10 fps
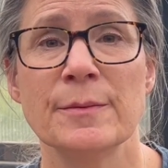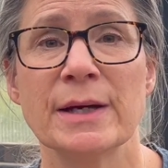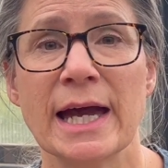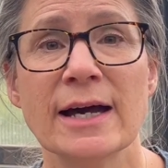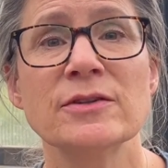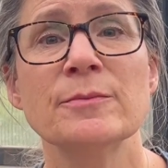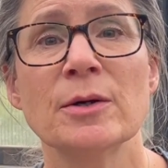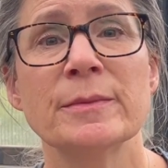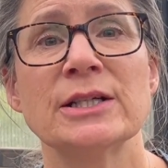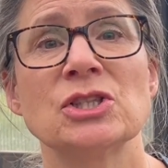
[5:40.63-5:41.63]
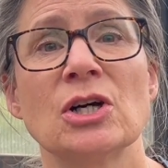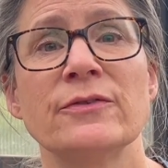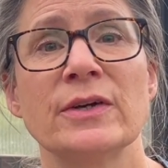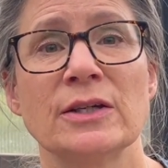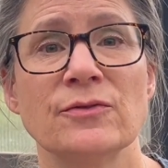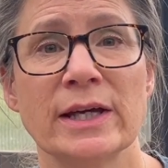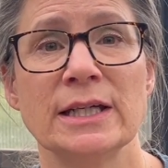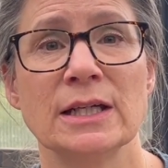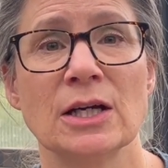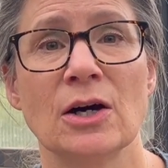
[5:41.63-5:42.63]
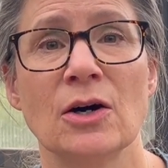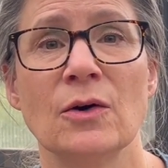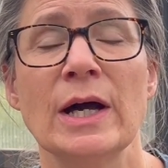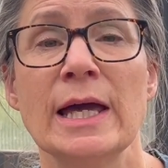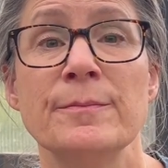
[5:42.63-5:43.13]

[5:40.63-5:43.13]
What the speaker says: but have them on my shelf and ready to go.